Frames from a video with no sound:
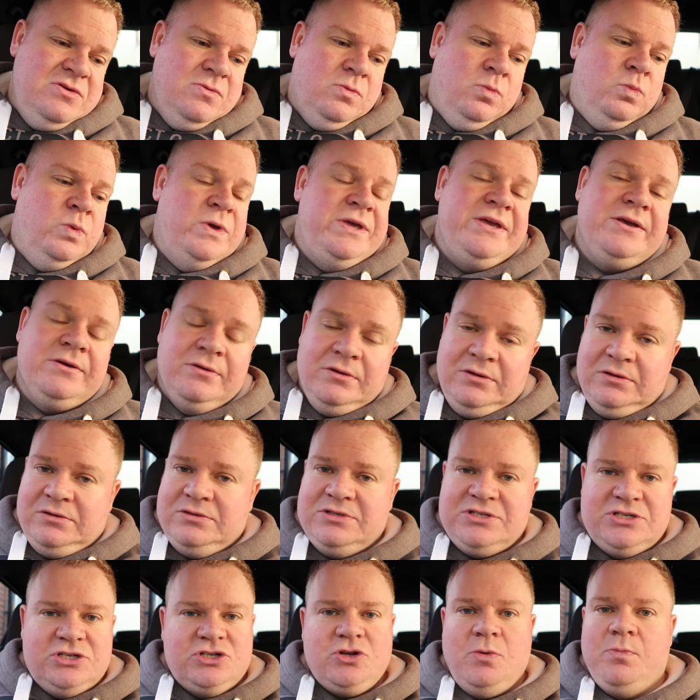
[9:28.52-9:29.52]

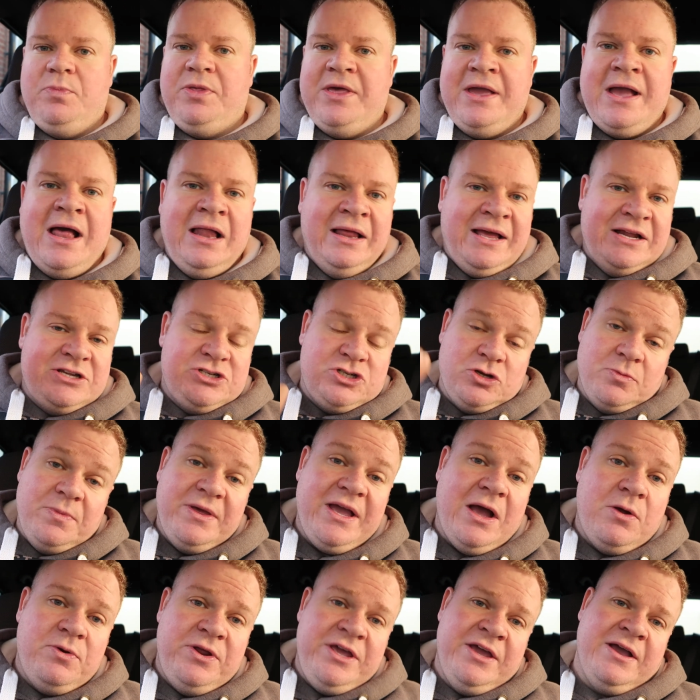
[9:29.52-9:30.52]
wheels, something. I'll get
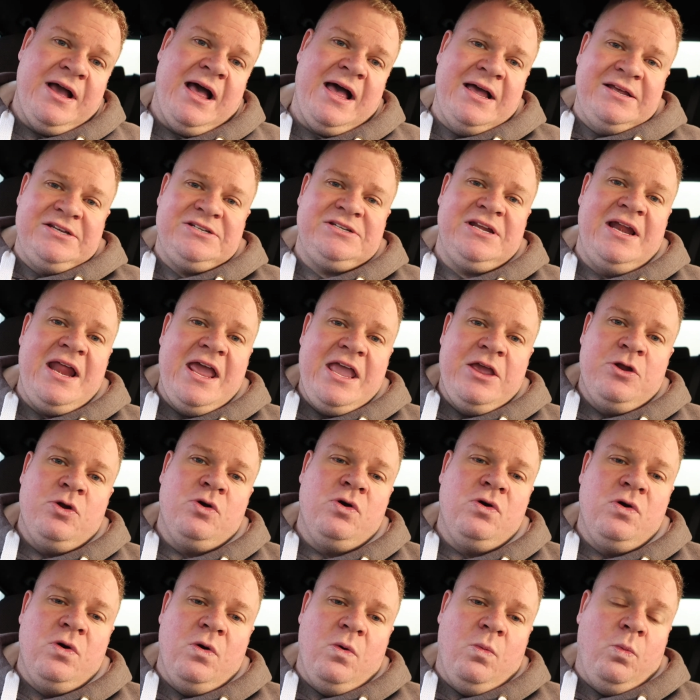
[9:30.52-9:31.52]
something out to you guys to let you
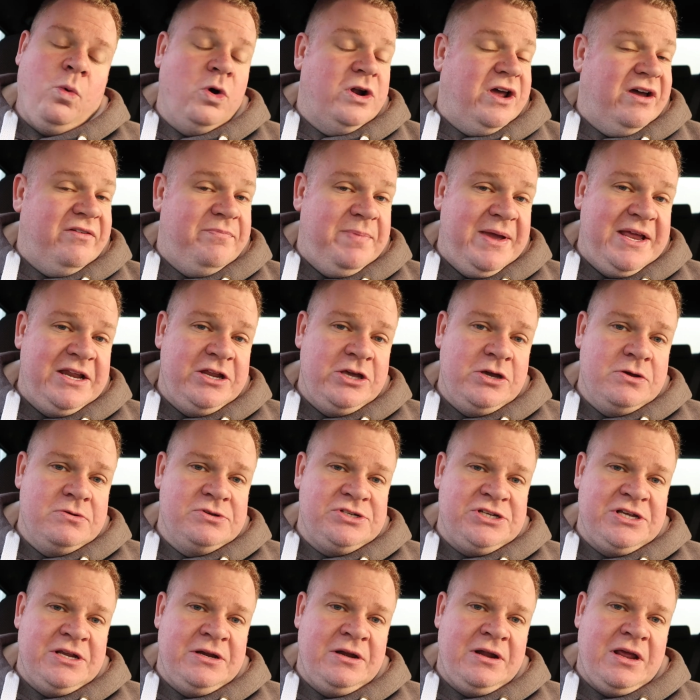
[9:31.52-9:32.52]
know what I've been
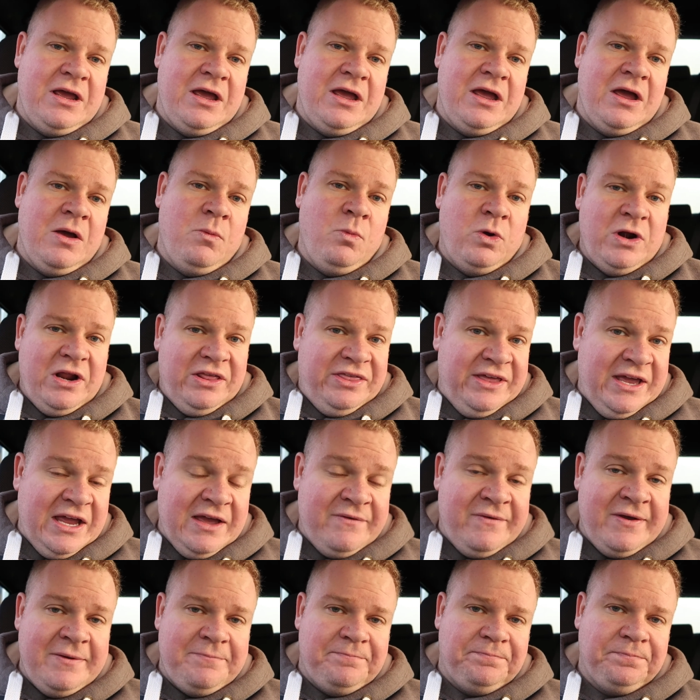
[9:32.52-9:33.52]
using and what I think
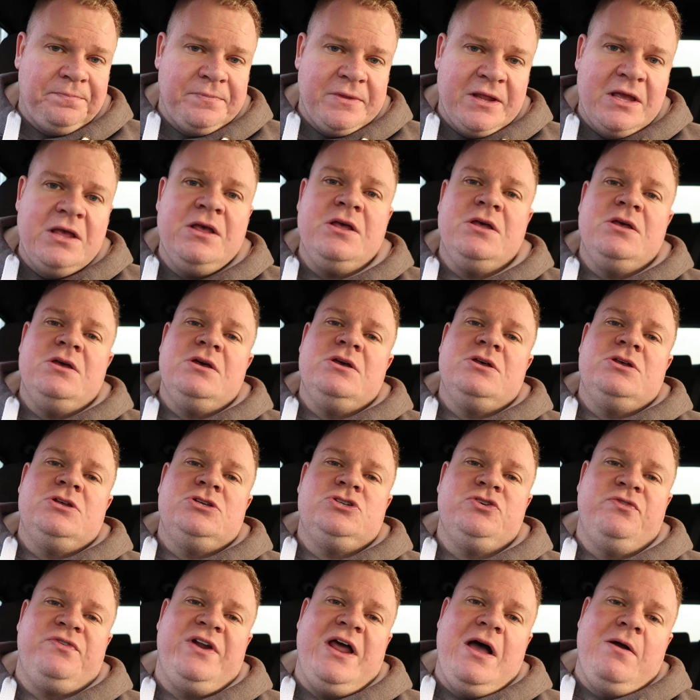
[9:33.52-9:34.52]
of it.
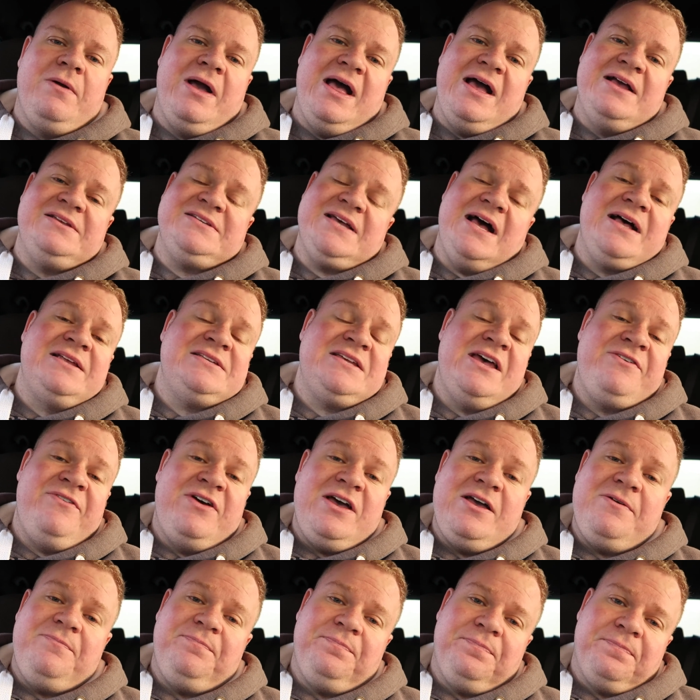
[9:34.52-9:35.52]
So for now guys, as
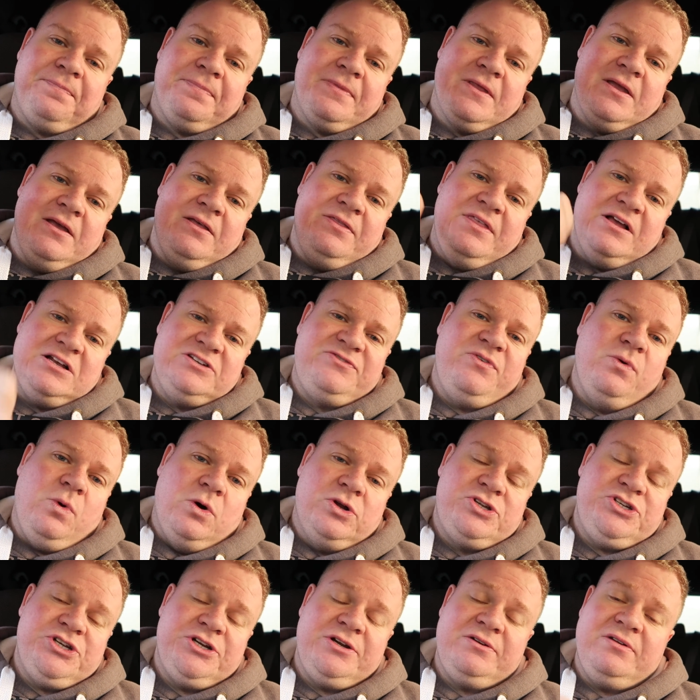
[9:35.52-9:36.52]
ever, thanks for
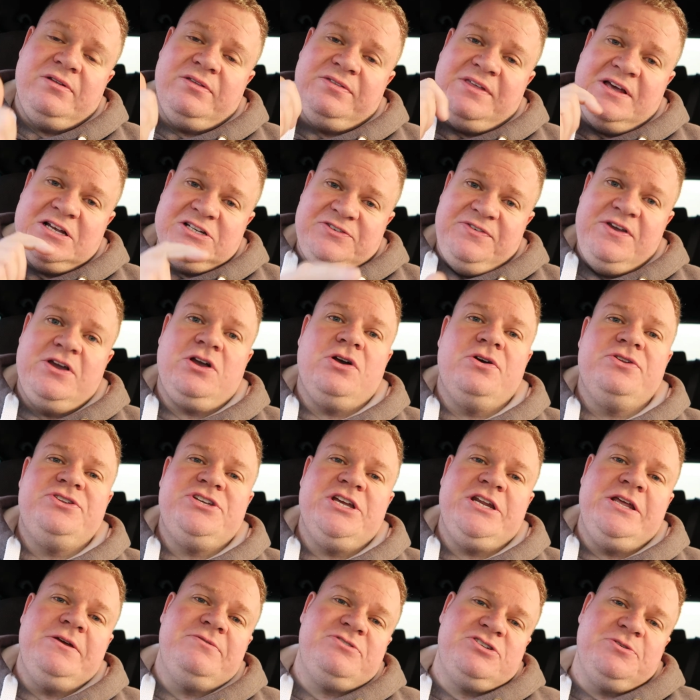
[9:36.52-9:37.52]
watching, thanks for your
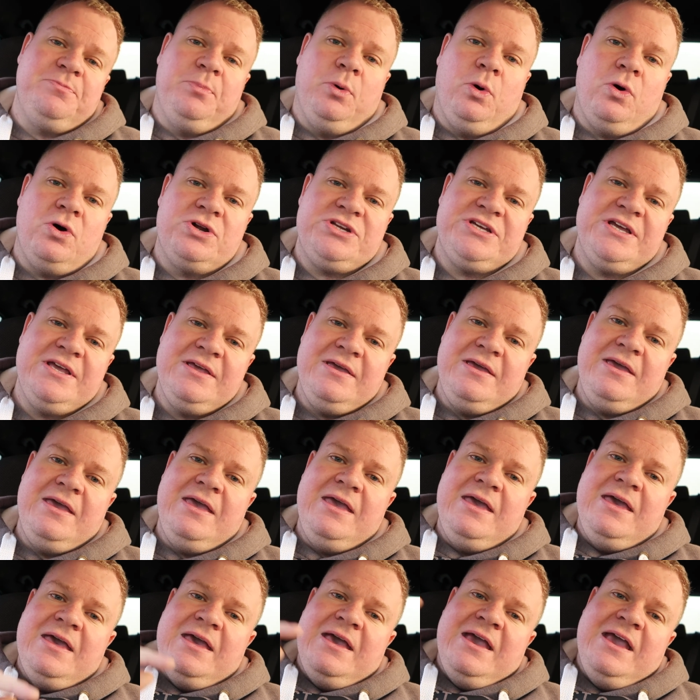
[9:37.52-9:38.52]
continued support.
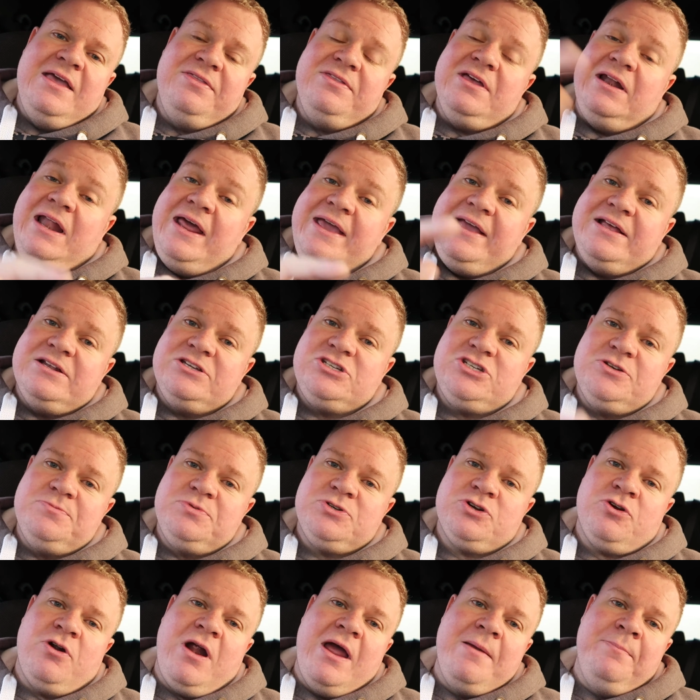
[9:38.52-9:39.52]
Hit the like and
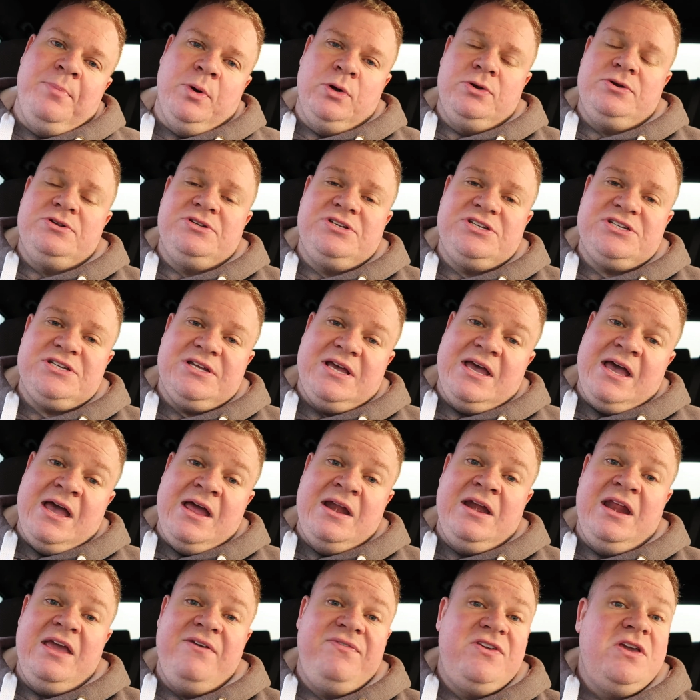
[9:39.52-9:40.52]
subscribe buttons,
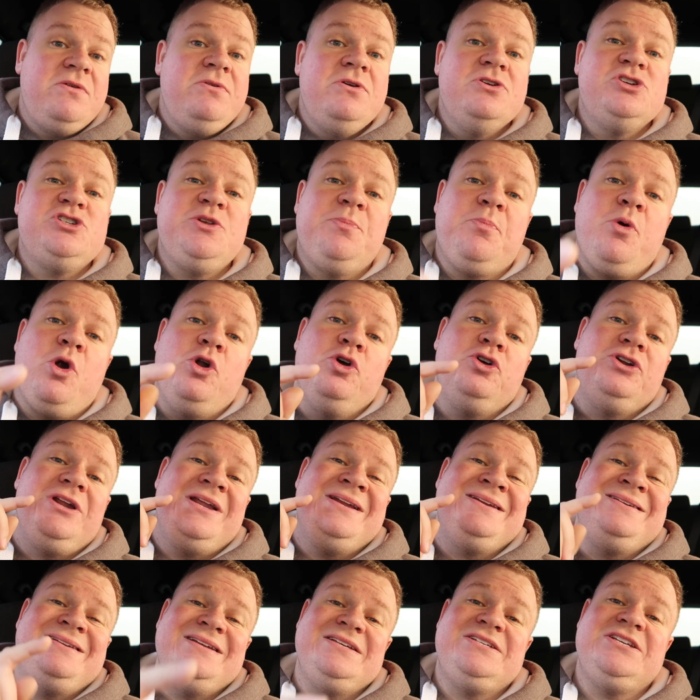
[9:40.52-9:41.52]
and if you use the product
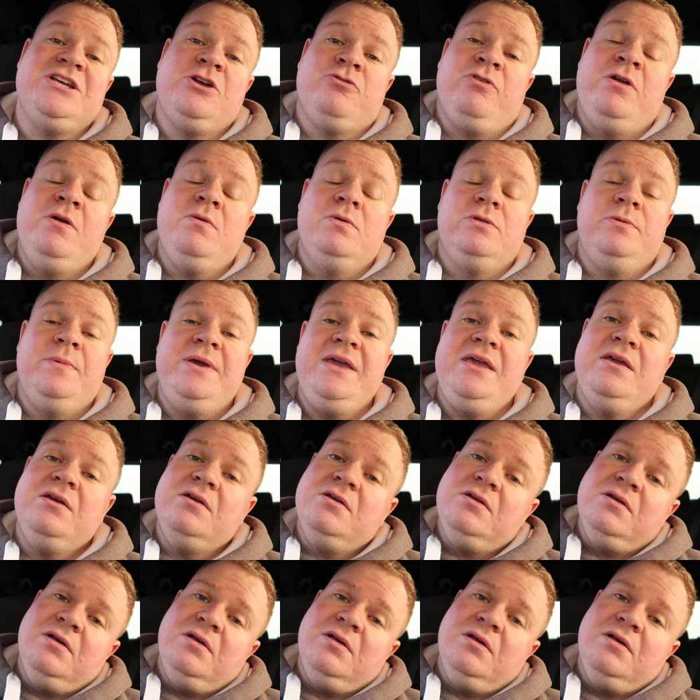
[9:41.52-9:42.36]
and disagree with me,